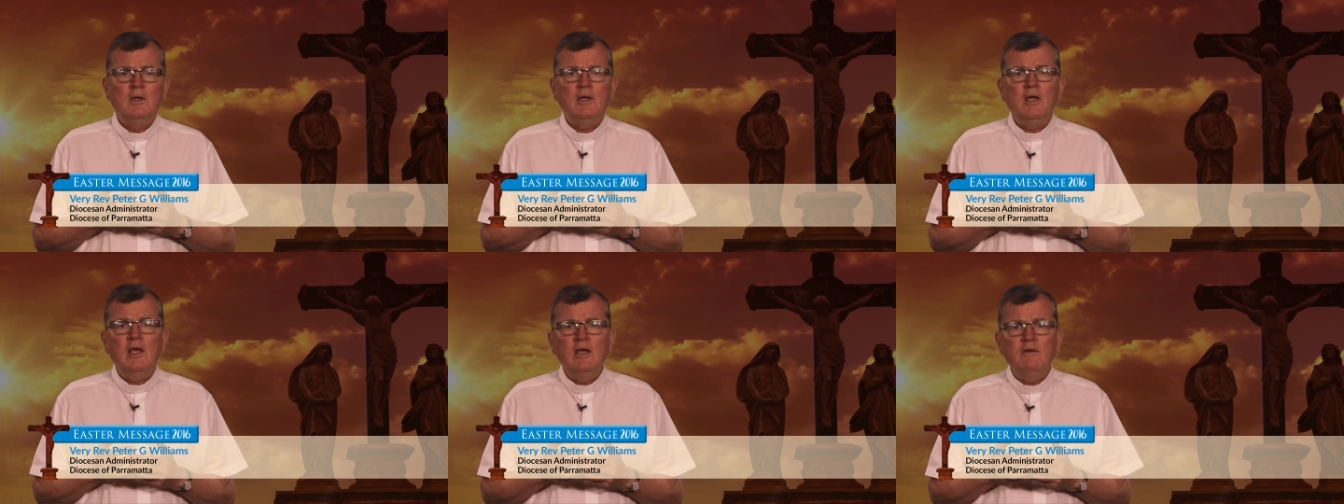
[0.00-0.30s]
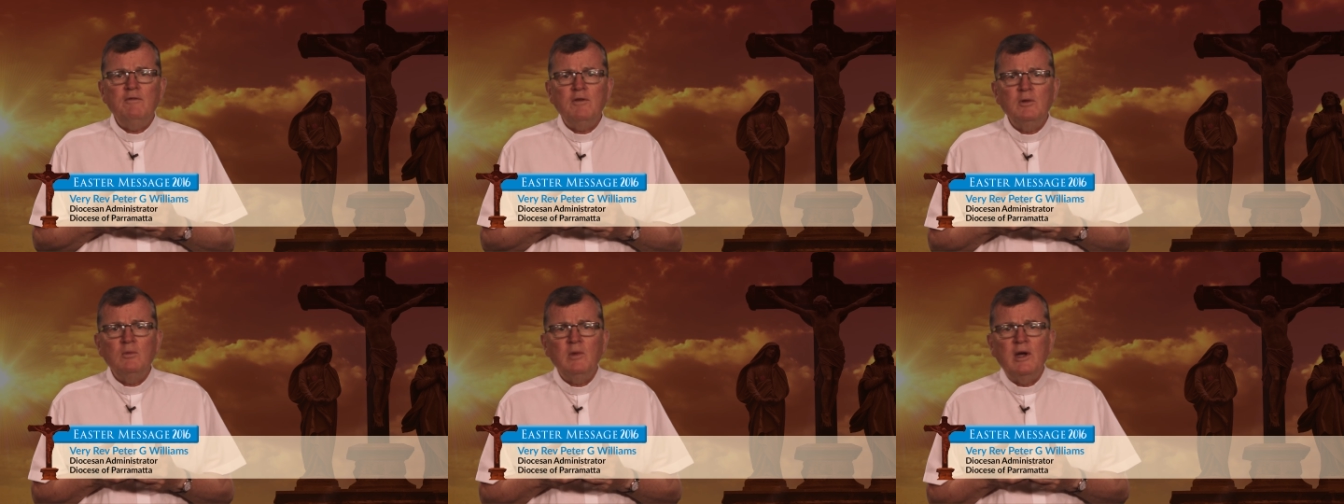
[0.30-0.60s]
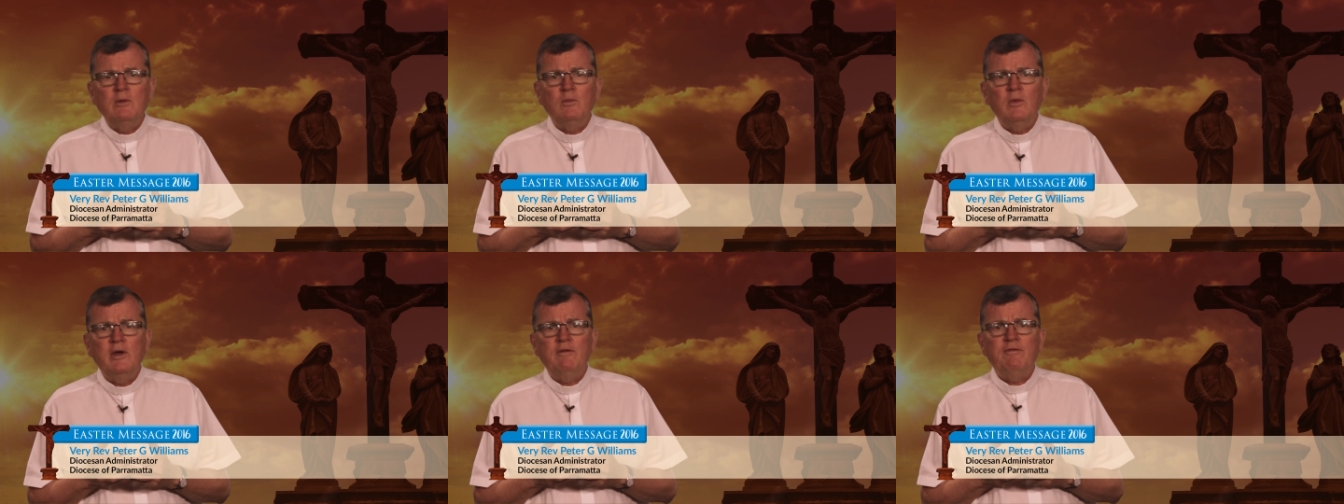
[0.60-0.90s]
even
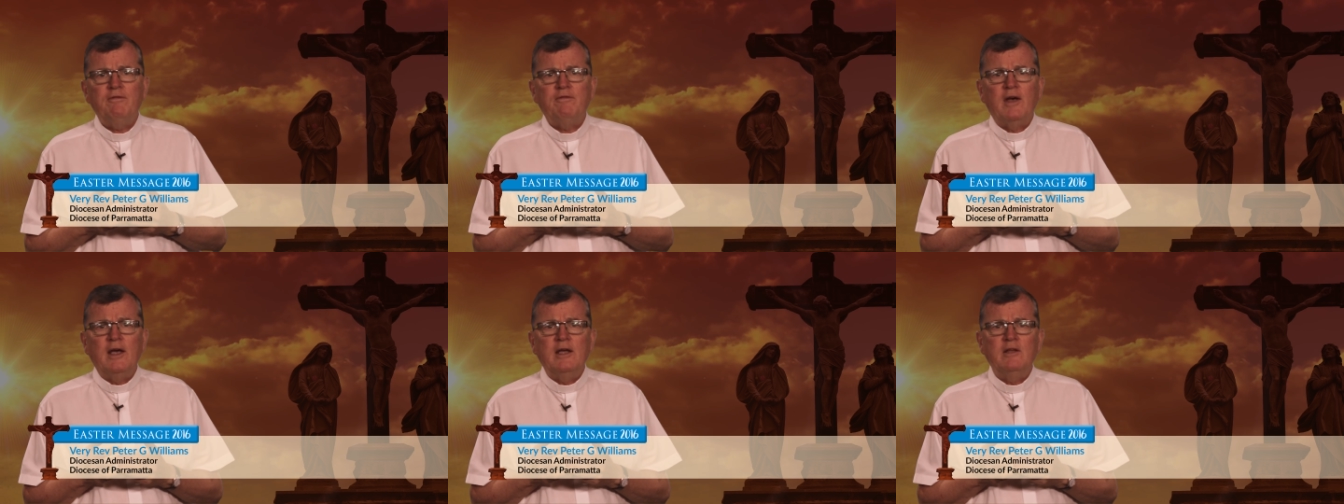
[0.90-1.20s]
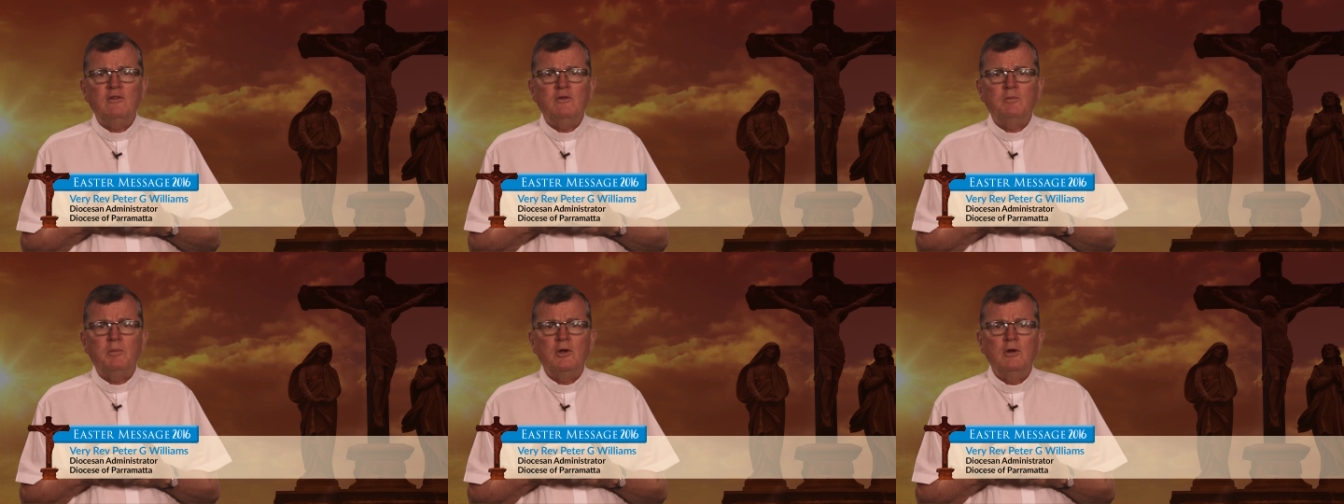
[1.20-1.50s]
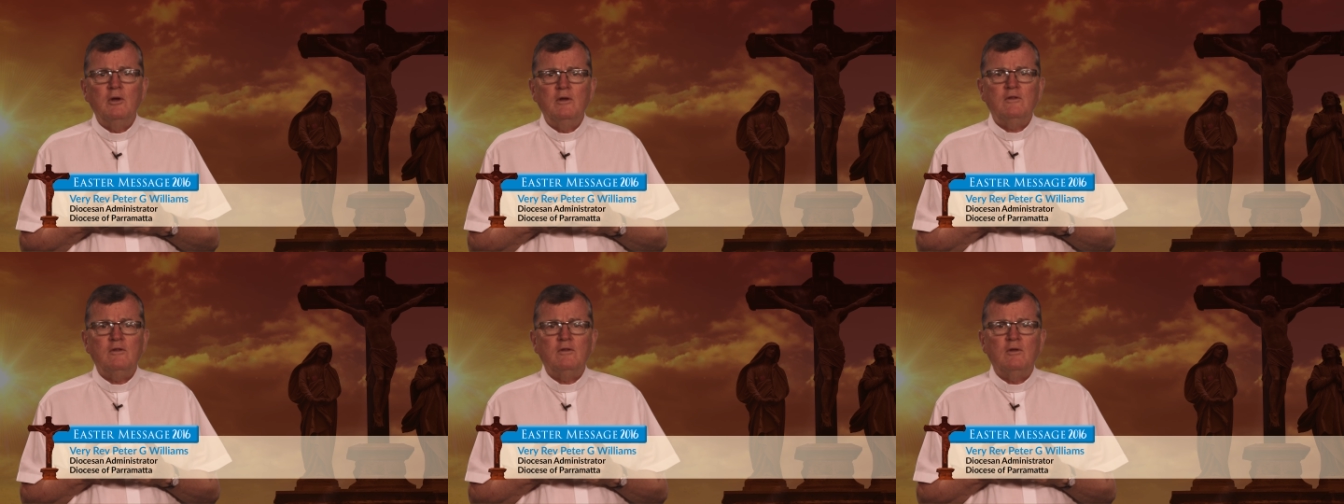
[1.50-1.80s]
when we face
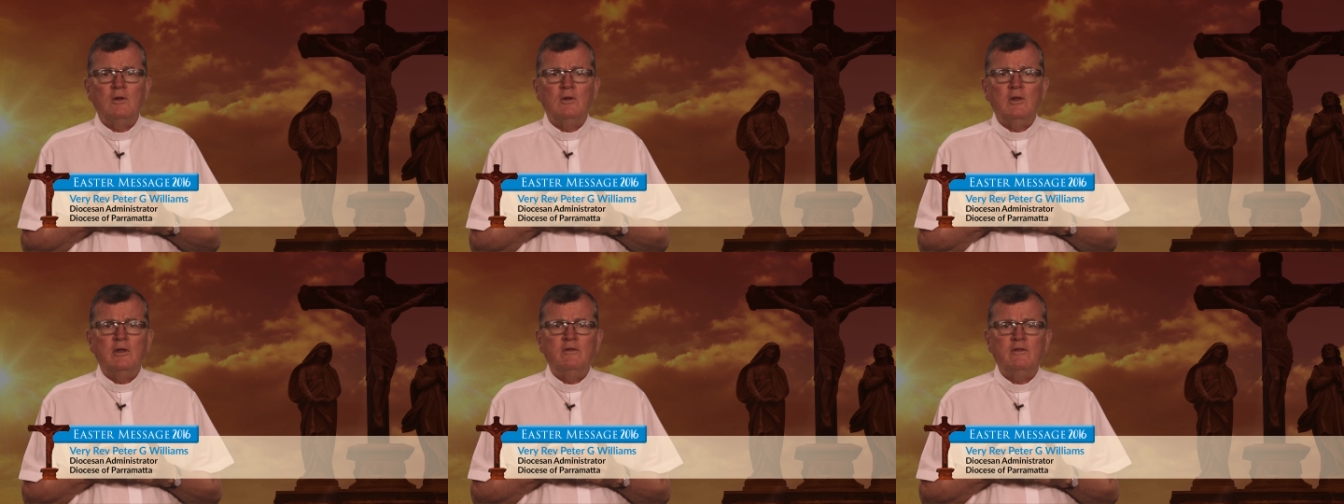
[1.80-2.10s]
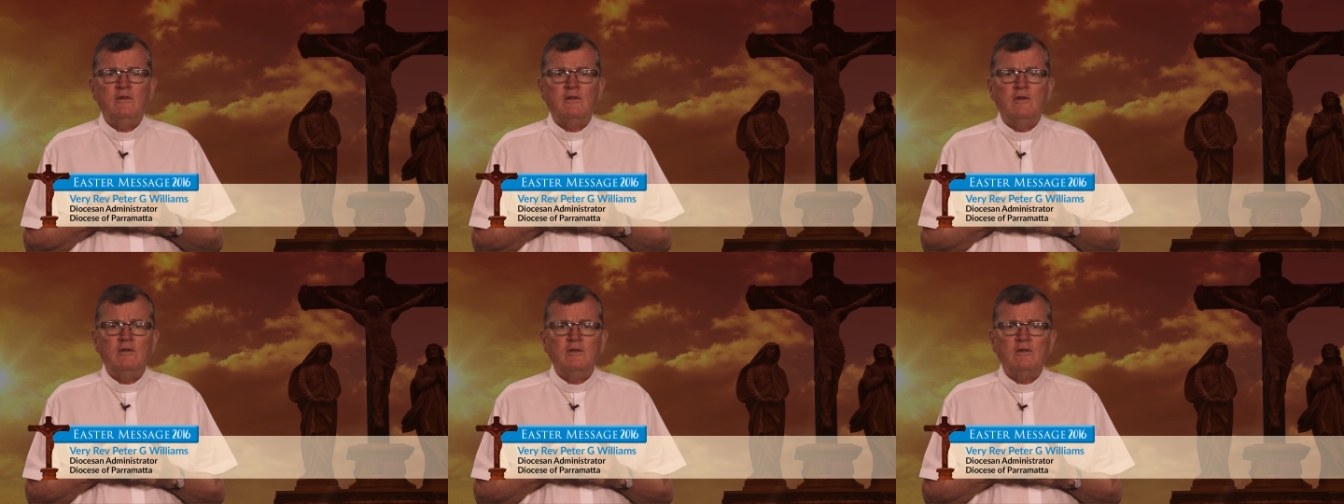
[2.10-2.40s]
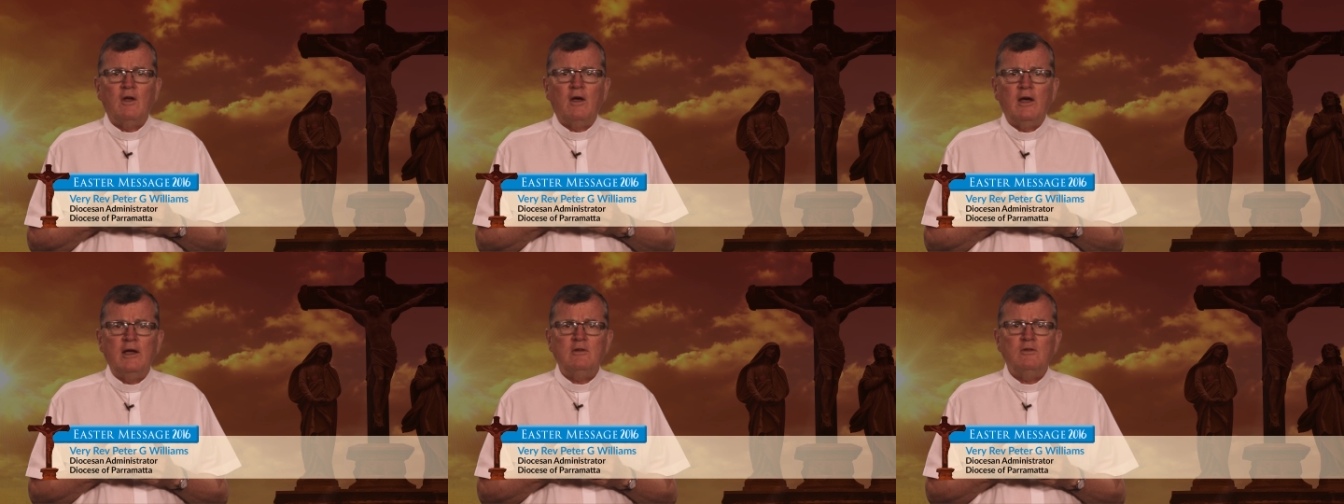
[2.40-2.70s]
personal and
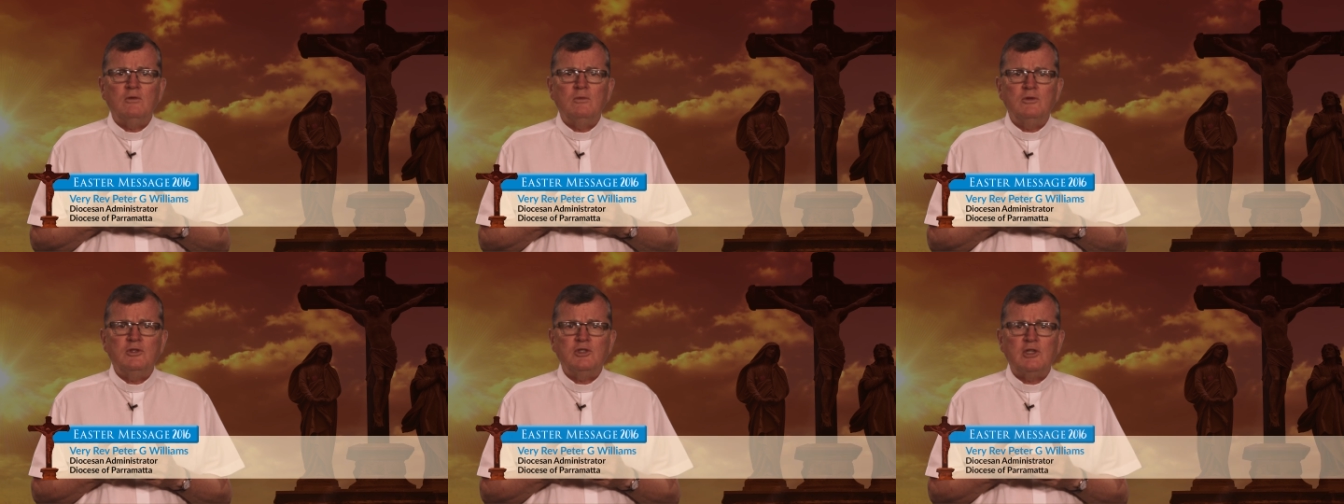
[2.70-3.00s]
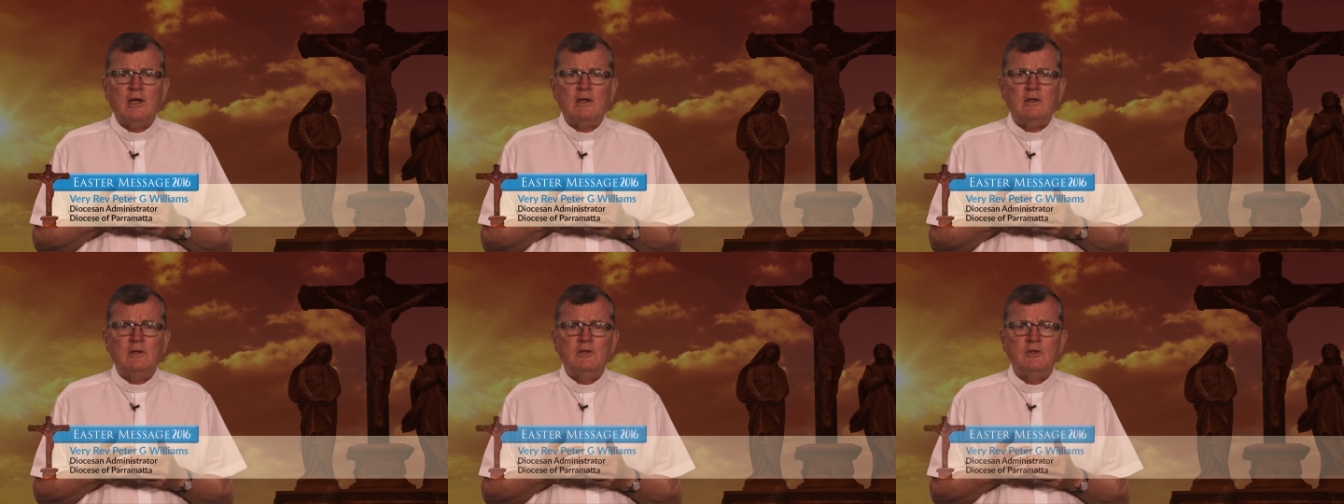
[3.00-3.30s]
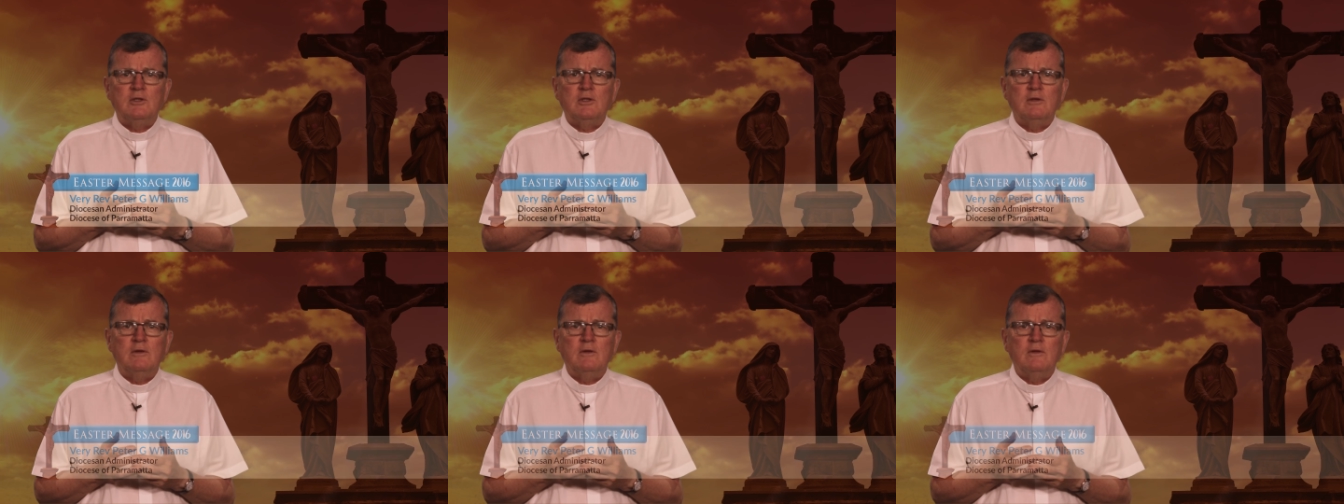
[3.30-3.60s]
societal
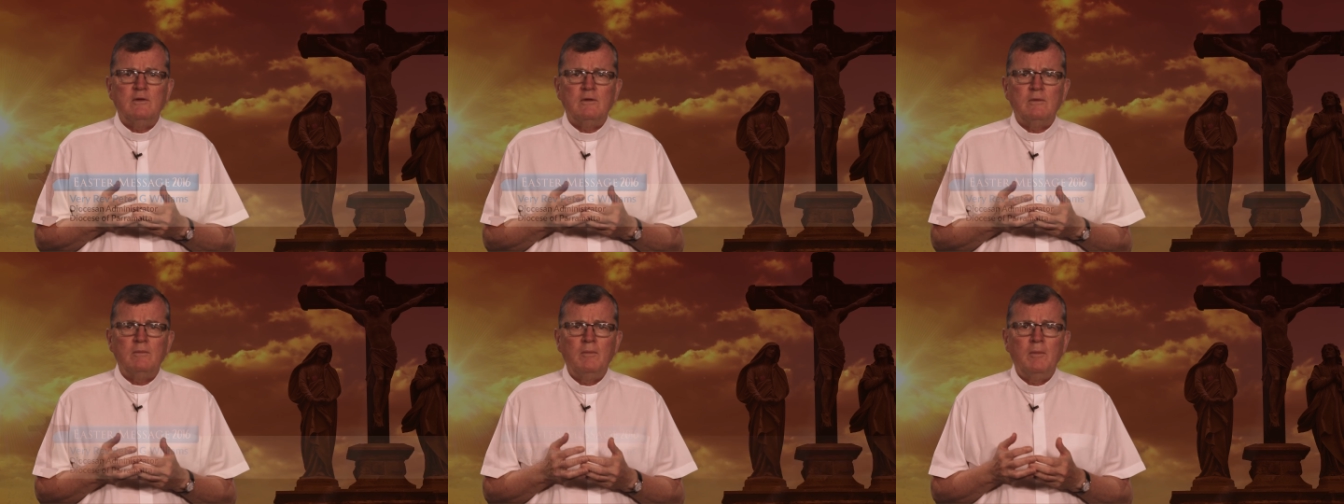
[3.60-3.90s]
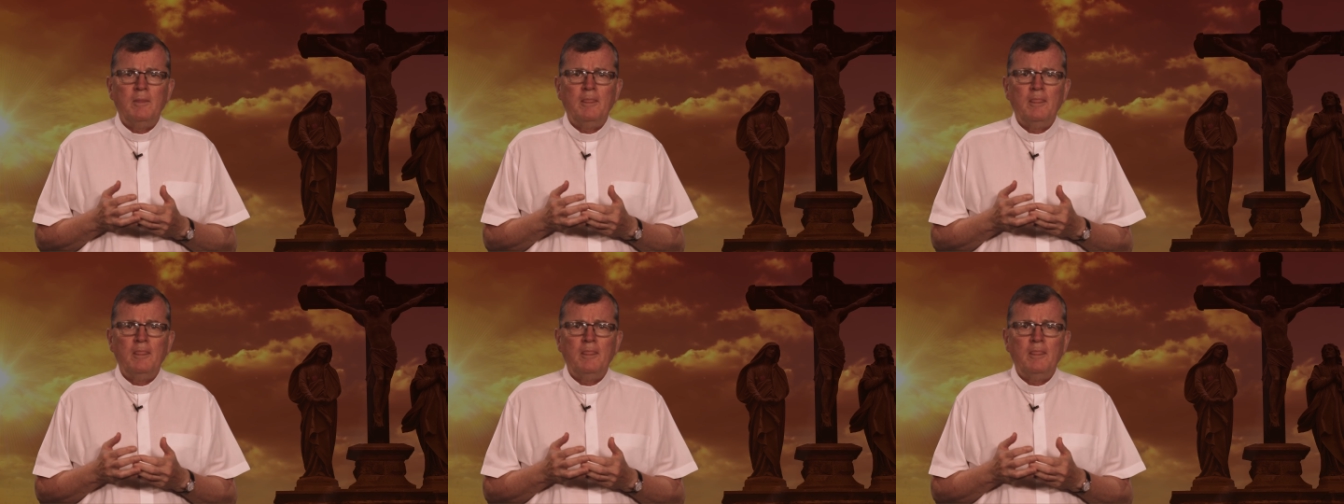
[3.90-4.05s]
challenges.